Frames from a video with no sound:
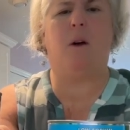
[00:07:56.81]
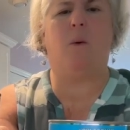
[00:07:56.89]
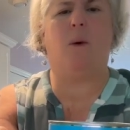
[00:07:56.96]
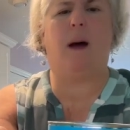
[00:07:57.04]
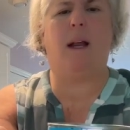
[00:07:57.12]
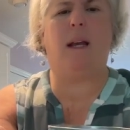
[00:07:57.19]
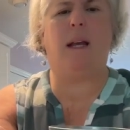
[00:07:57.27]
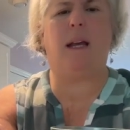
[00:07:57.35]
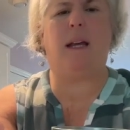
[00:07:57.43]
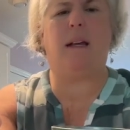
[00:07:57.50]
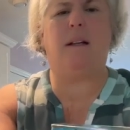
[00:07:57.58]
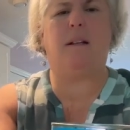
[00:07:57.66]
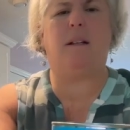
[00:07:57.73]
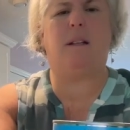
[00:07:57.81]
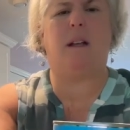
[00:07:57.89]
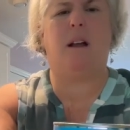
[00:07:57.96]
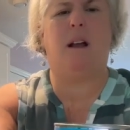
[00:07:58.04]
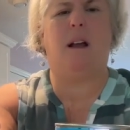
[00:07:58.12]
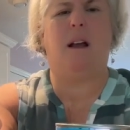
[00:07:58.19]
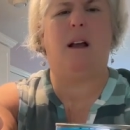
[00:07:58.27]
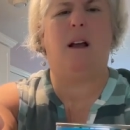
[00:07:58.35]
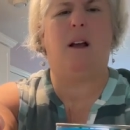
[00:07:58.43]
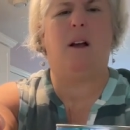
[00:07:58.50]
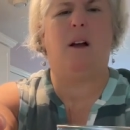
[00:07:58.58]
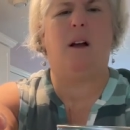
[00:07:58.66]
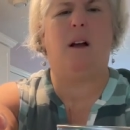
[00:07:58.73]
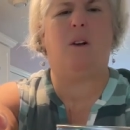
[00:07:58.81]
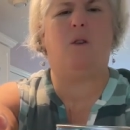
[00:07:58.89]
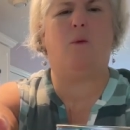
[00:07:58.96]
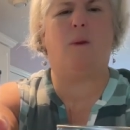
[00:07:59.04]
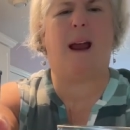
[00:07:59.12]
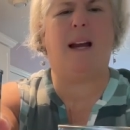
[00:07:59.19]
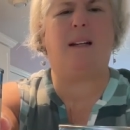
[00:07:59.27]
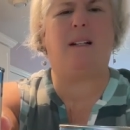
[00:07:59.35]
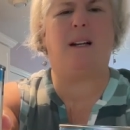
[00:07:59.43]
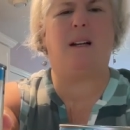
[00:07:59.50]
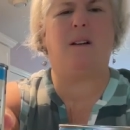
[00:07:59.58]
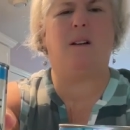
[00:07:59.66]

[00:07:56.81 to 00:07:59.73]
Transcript: One is Great